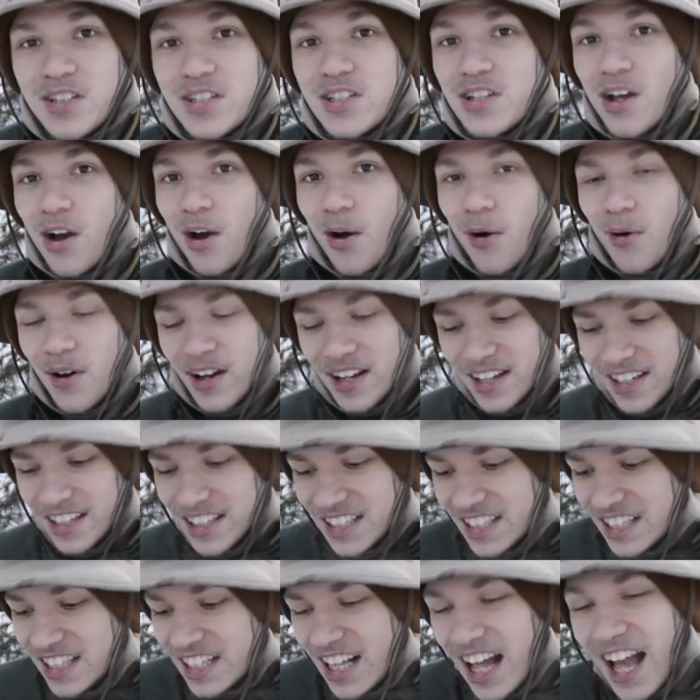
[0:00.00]
So
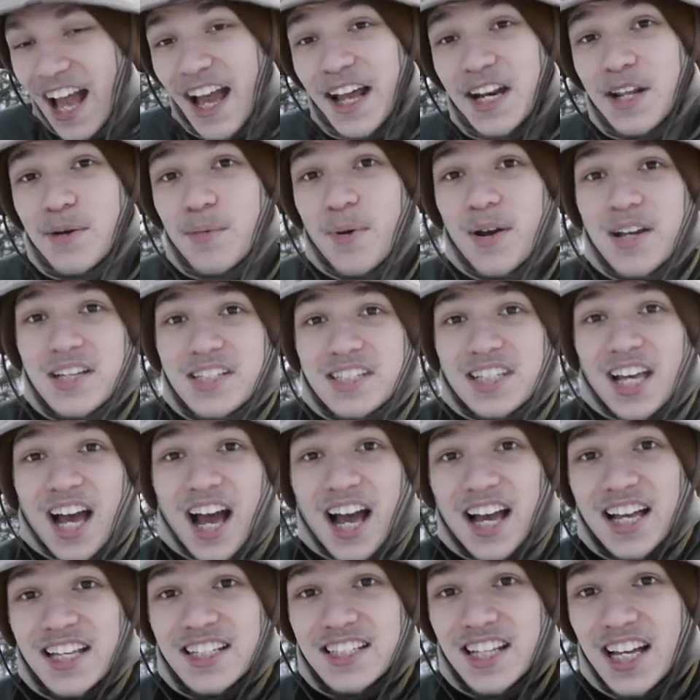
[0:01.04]
anyways,
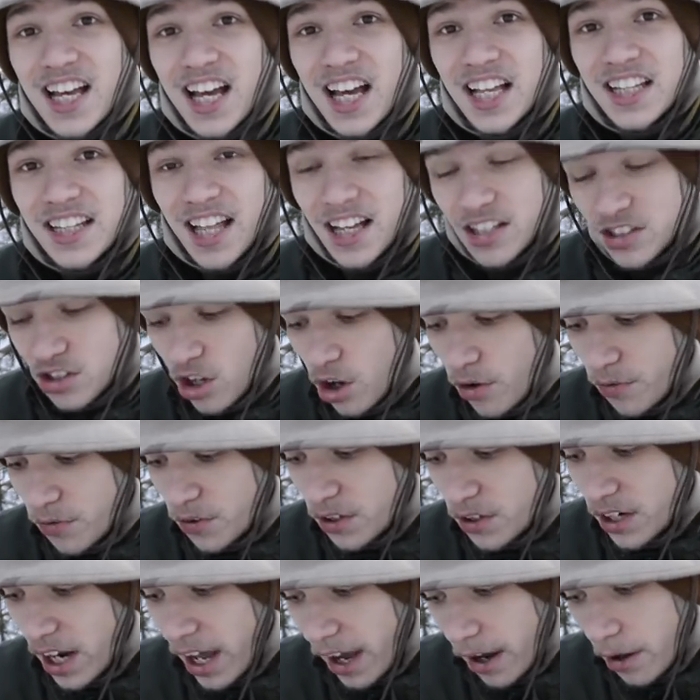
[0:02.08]
guys, that's all
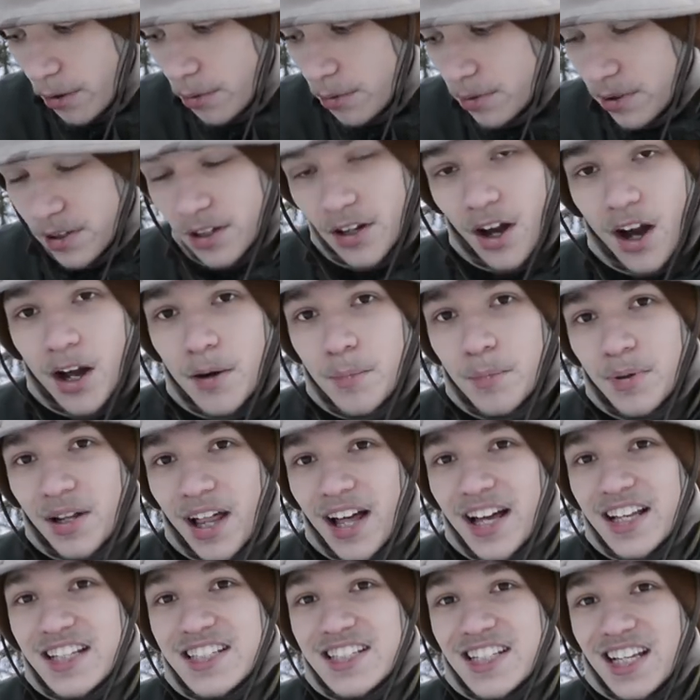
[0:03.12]
for now. God
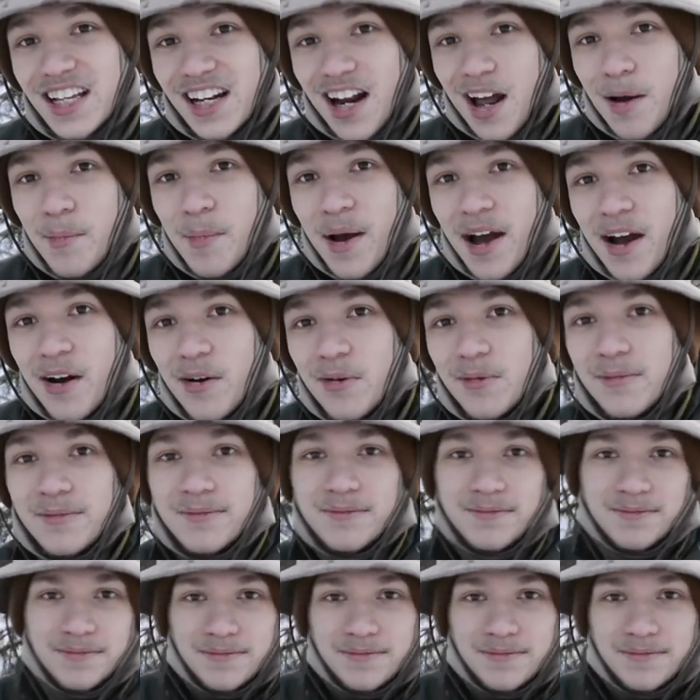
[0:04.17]
bless, and I'm out.